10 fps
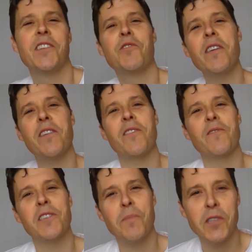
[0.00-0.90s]
drink
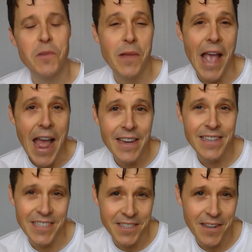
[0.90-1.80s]
responsibly and
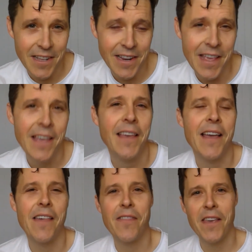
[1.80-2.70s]
discerningly,
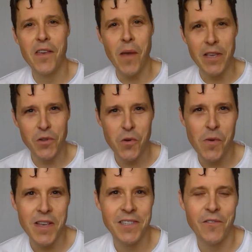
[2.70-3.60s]
and thank you as
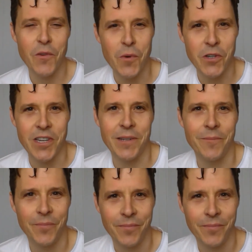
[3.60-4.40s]
always for watching.